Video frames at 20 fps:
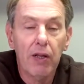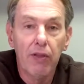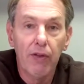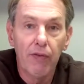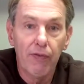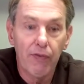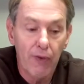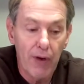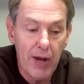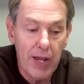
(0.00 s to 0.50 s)
the
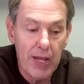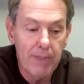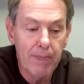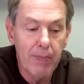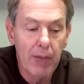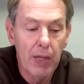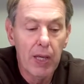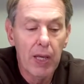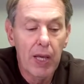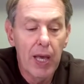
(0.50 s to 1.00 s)

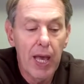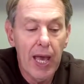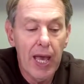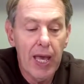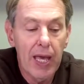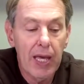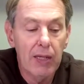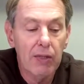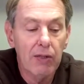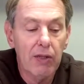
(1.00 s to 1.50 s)
frame
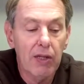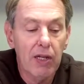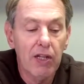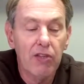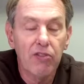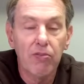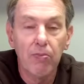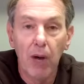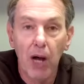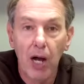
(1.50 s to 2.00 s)
and
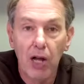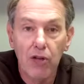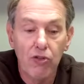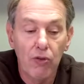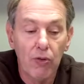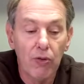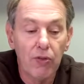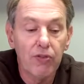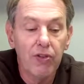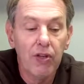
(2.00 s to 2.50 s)
its
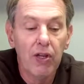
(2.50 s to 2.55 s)
modules.